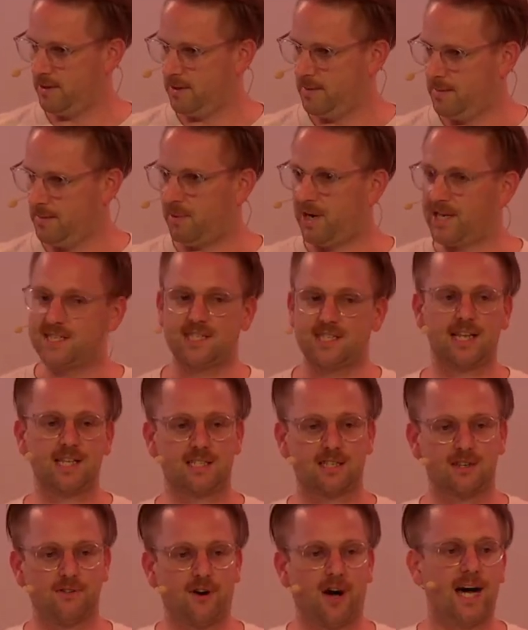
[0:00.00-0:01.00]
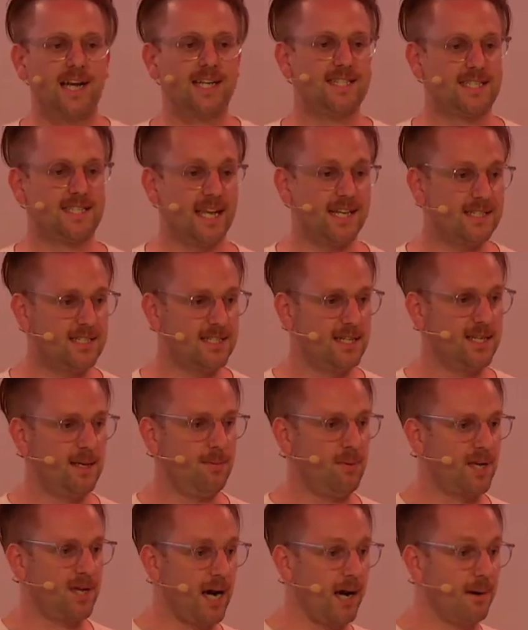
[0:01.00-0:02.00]
My sense of identity
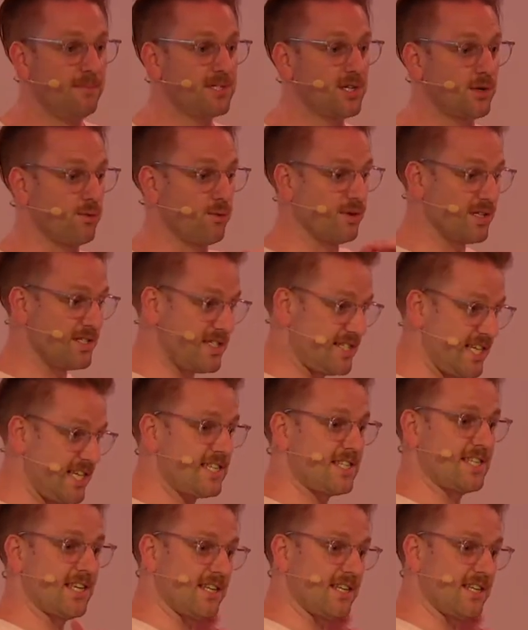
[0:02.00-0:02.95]
becomes a resistance